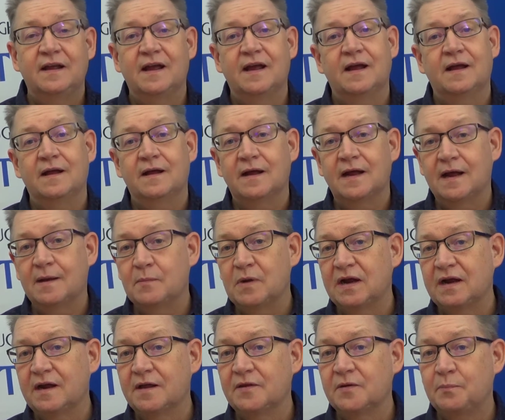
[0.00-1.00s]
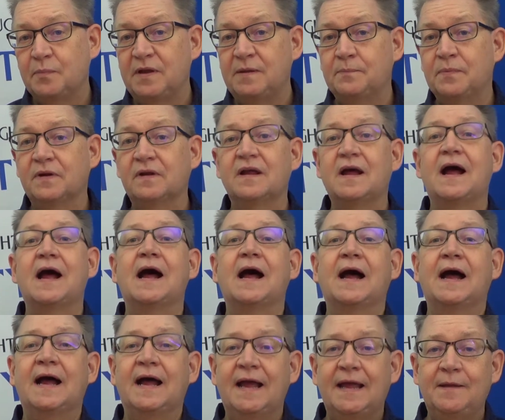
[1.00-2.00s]
Uh, among other people,
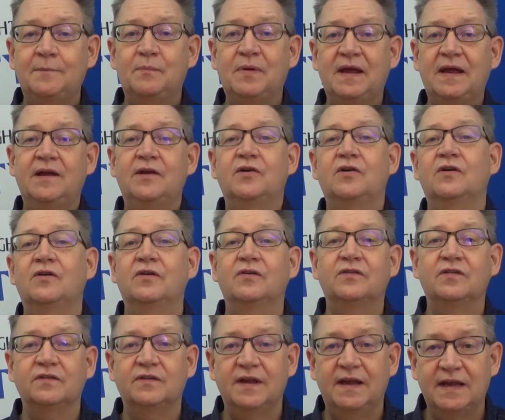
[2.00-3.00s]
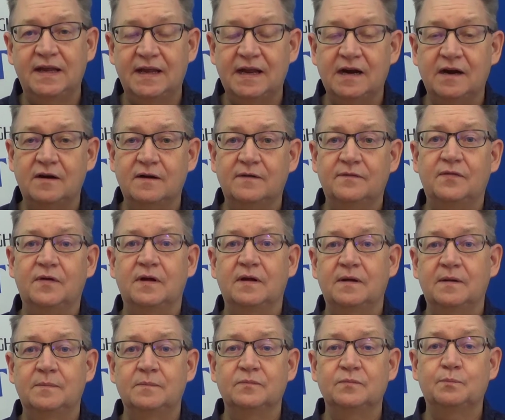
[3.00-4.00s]
I pay her to take care of a
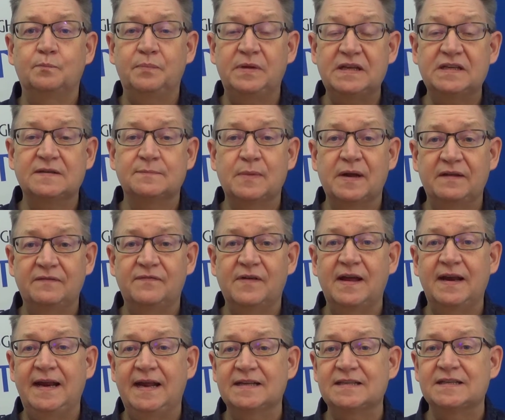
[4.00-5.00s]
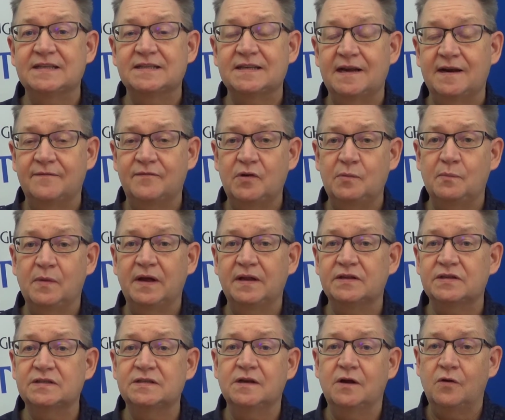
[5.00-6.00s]
um, piece of my finances every
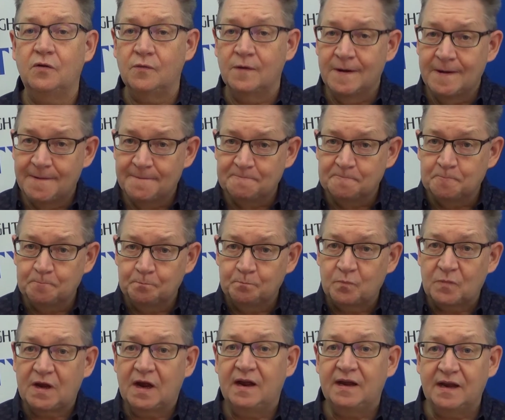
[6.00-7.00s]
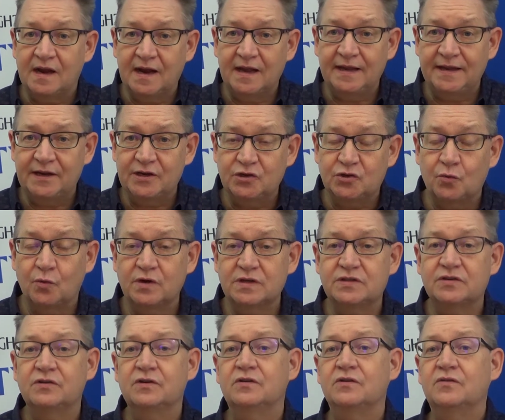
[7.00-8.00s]
month. So I highly
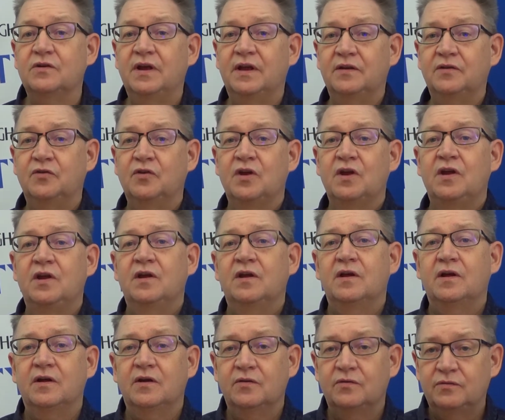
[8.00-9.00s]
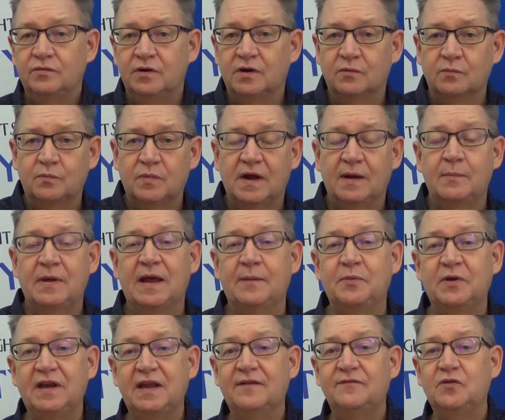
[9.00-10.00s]
endorse her and, uh, you know, I'm
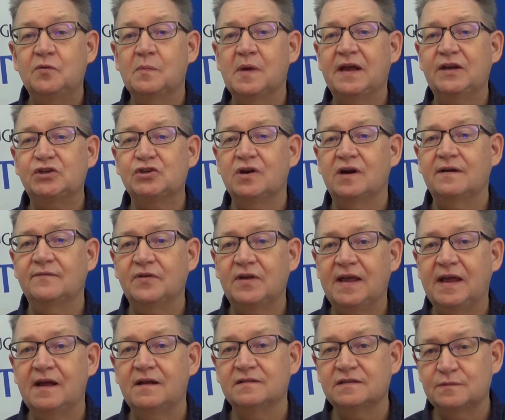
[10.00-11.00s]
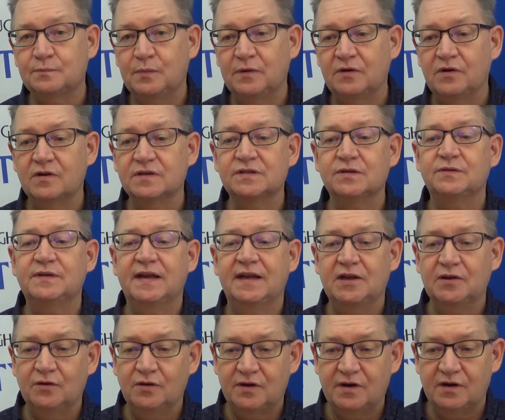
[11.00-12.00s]
happy to give you my chart of accounts, but also
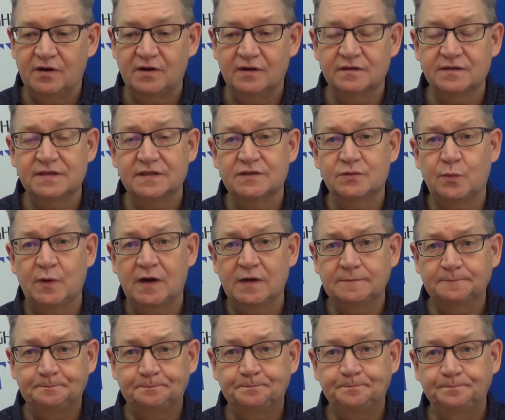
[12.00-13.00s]
take a look at hers as well.